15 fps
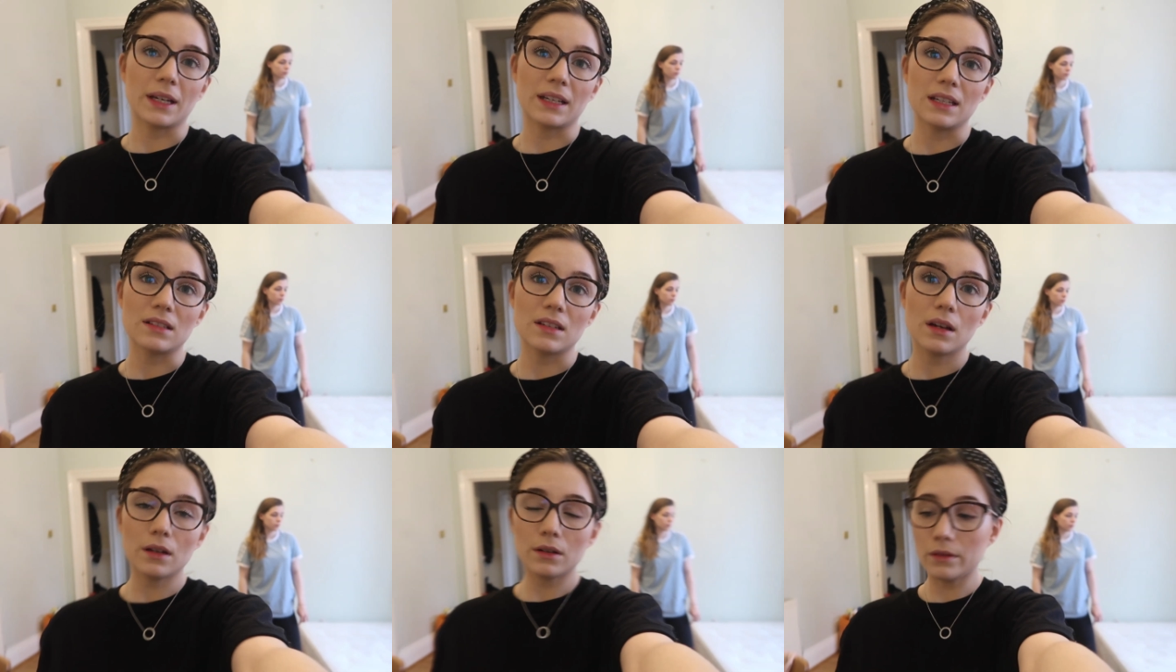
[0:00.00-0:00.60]
back
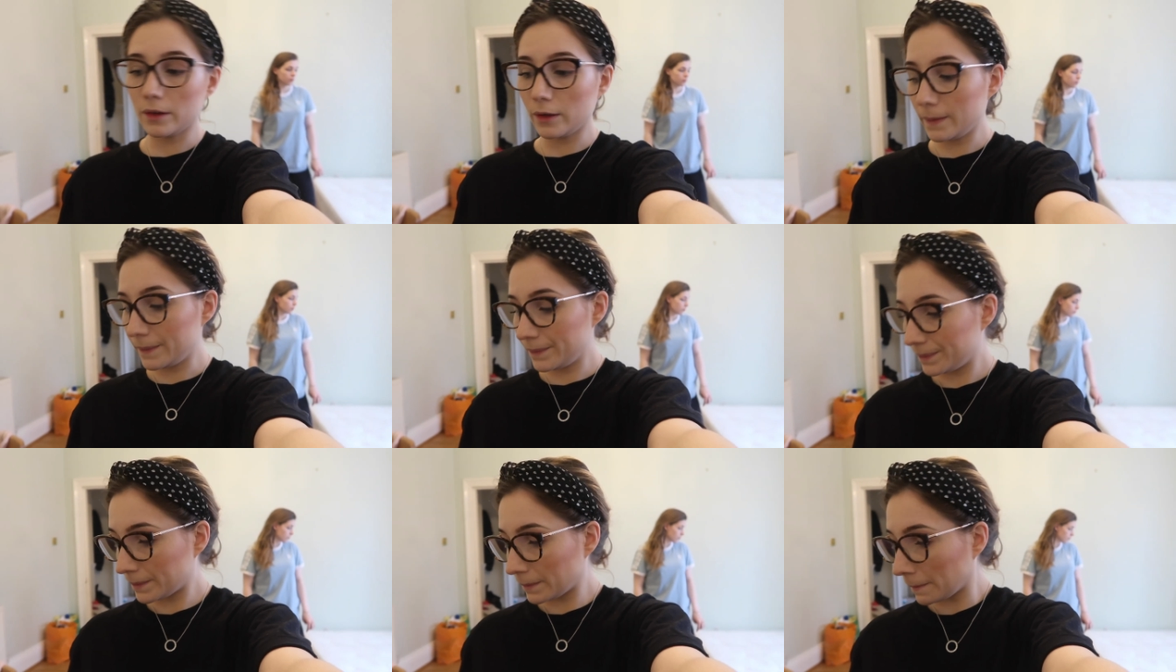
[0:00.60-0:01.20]
into her
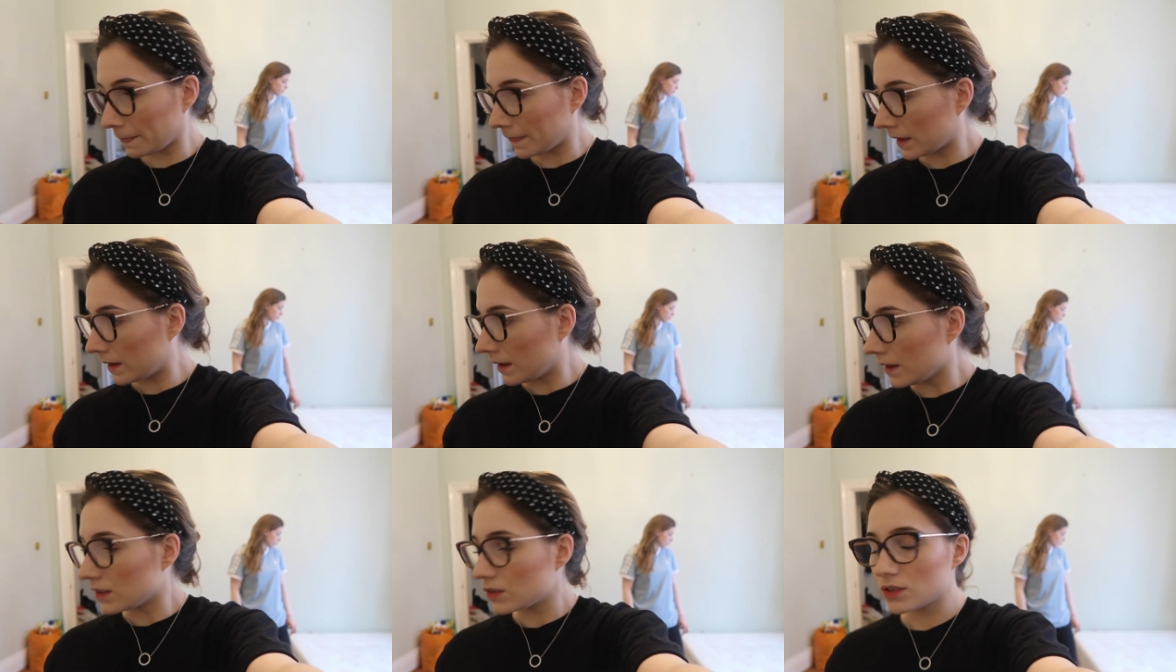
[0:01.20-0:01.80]
room,
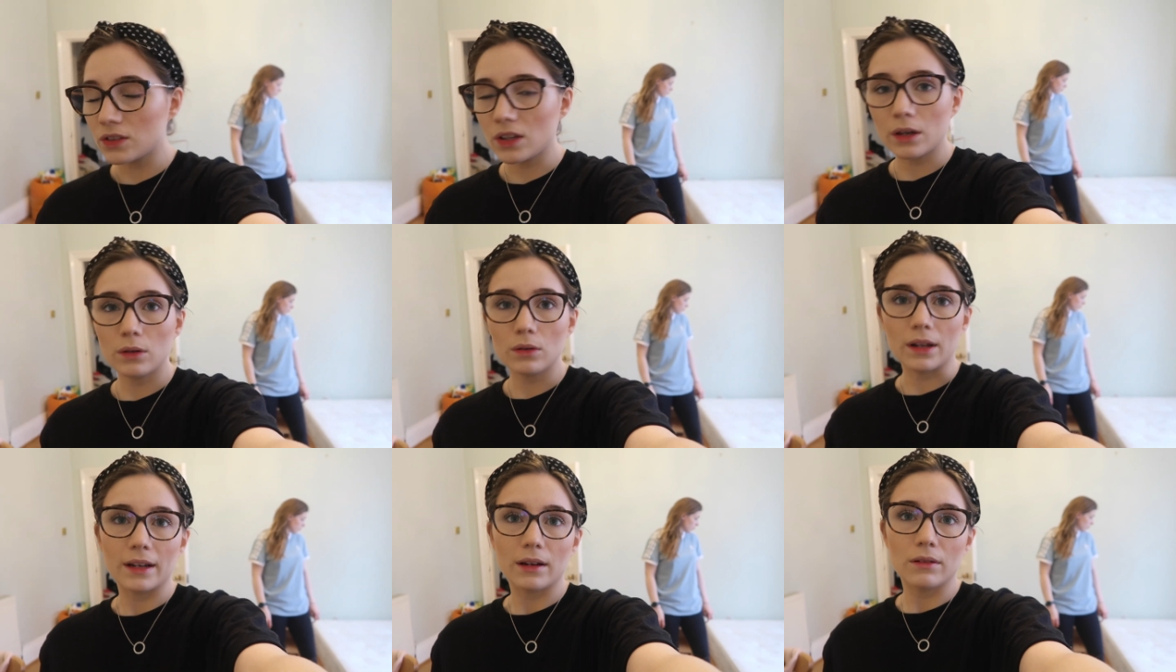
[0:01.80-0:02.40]
just
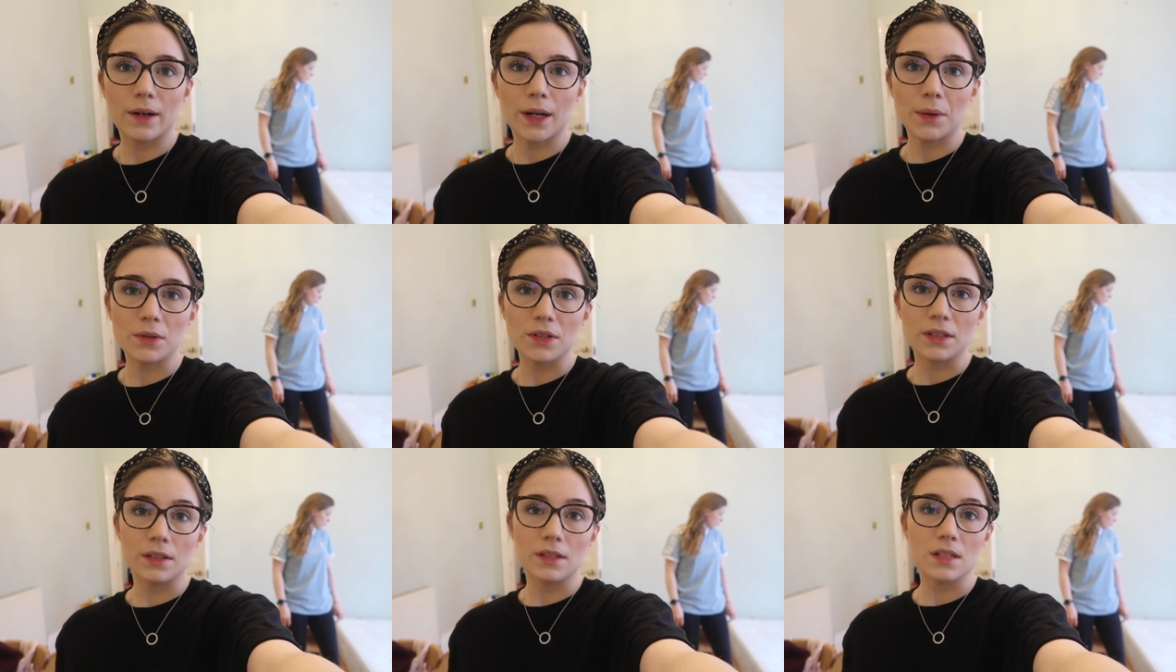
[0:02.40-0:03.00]
go like
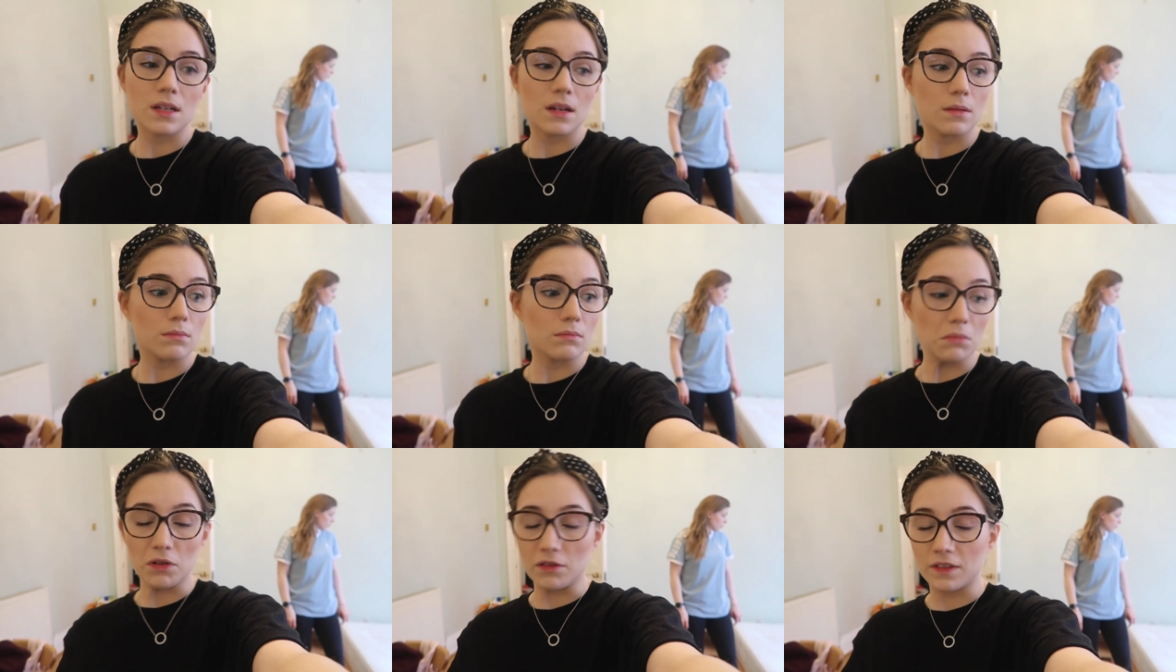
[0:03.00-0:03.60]
around and
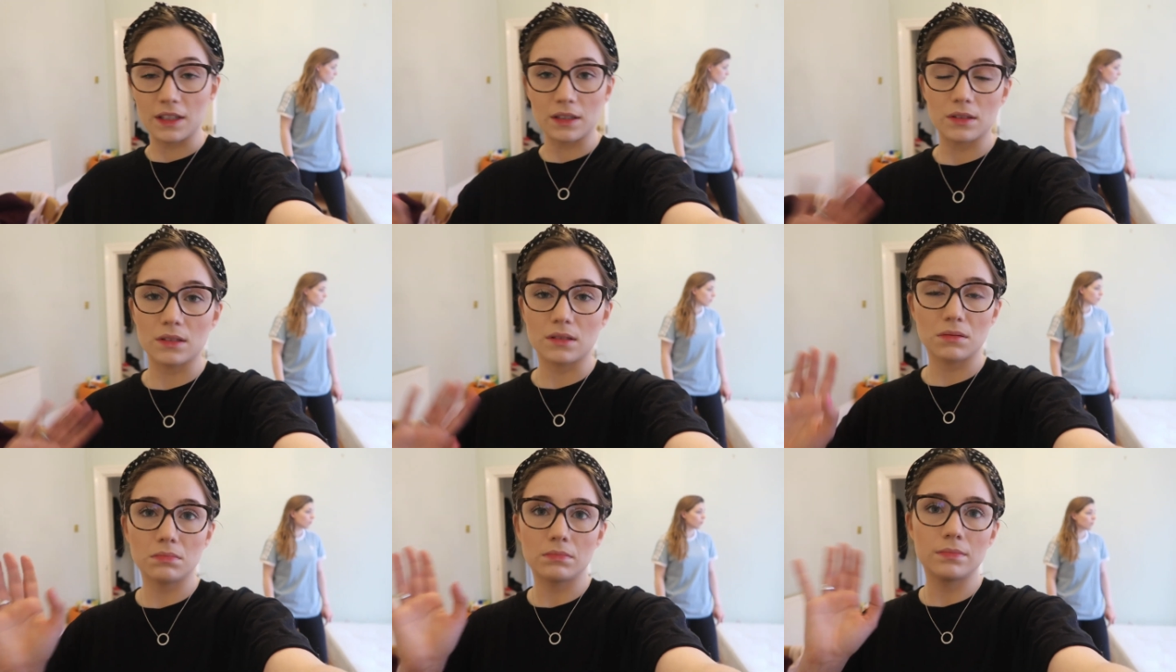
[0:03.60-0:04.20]
move
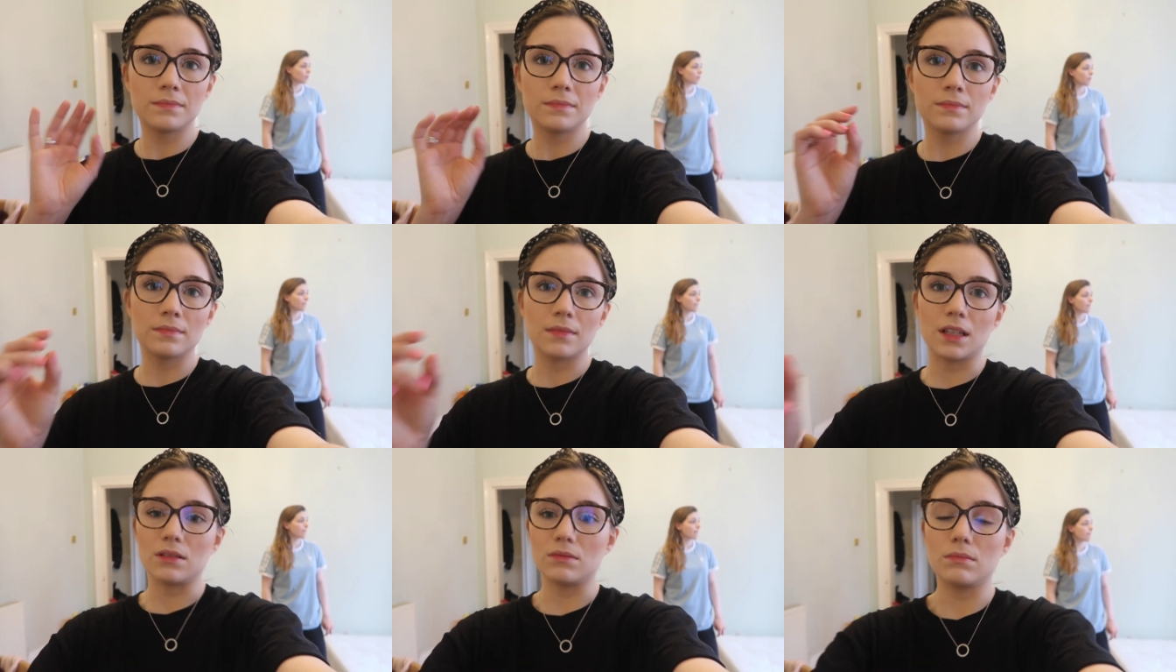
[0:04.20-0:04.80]
things
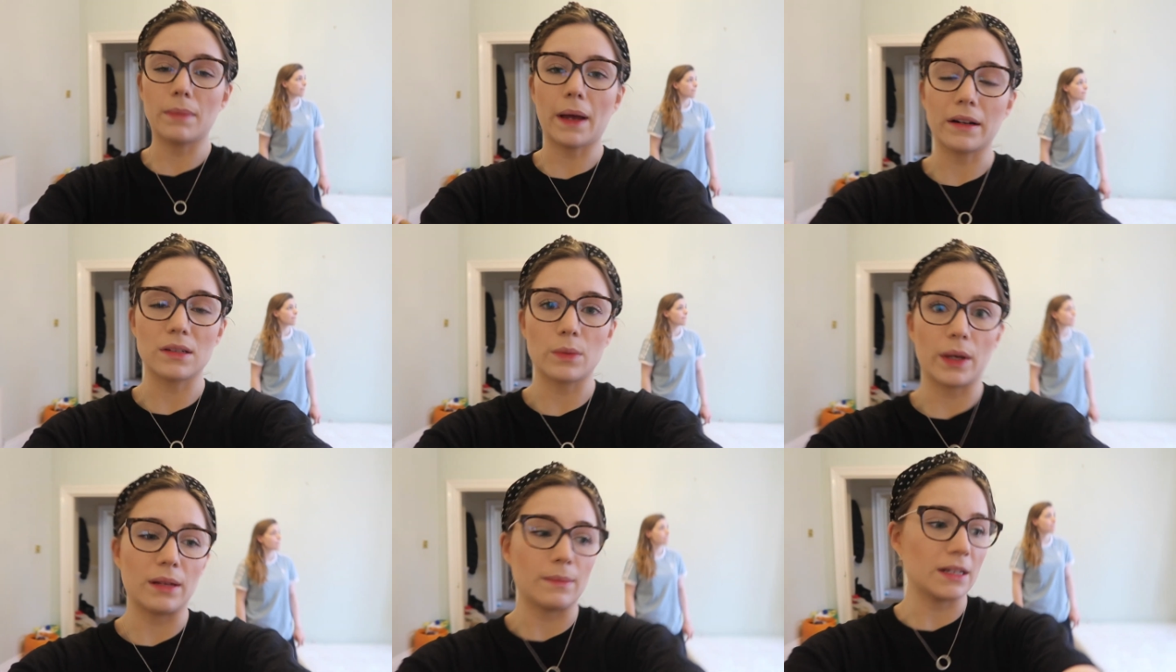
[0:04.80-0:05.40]
and back
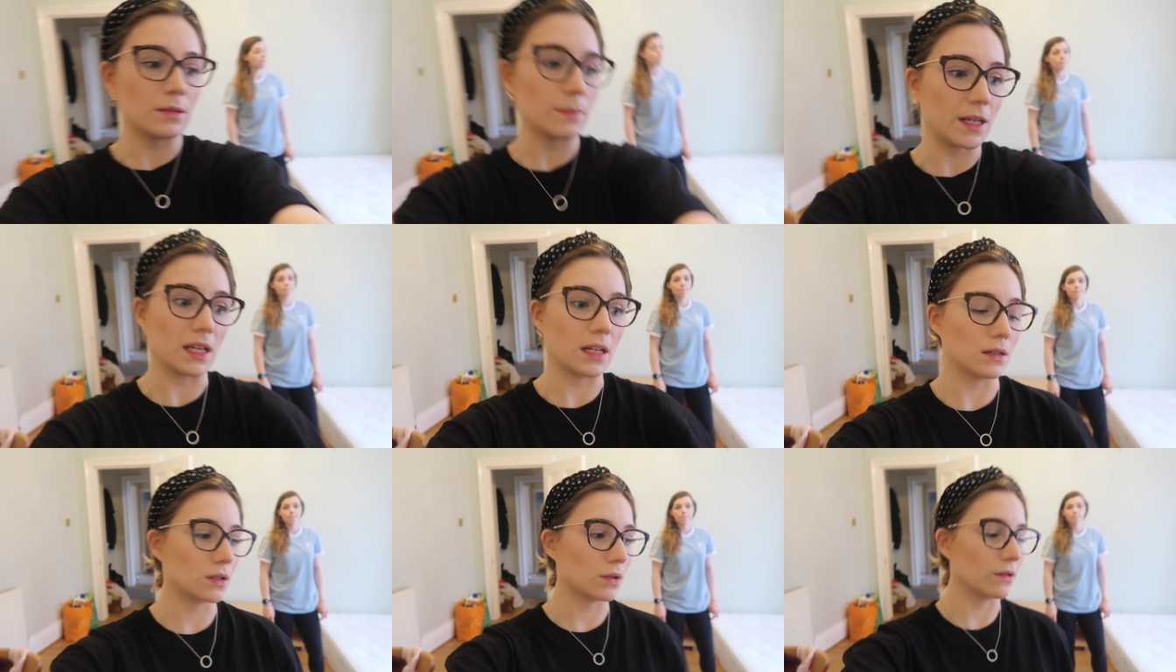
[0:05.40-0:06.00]
to where they're meant to be,
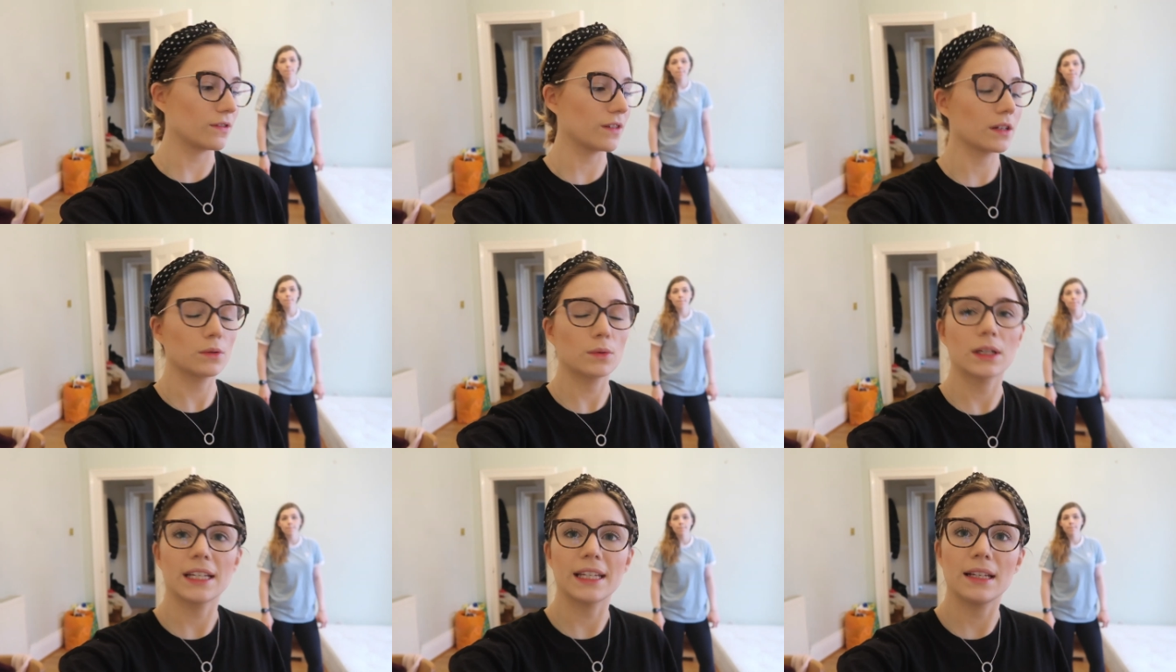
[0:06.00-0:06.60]
and do a
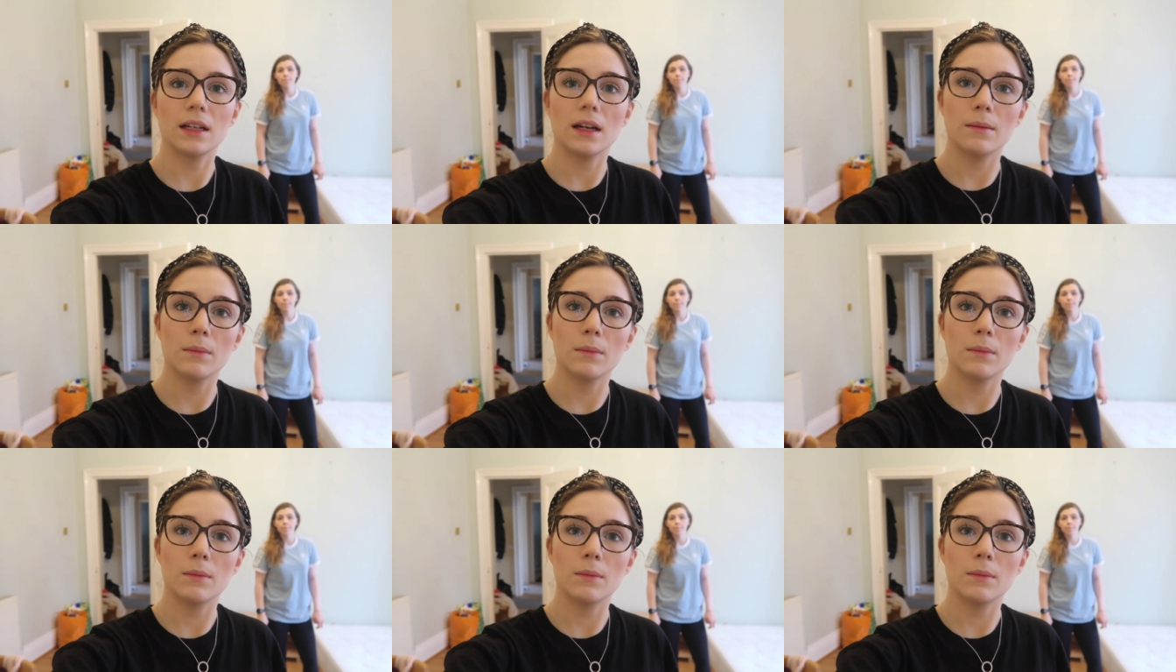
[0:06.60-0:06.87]
final clean.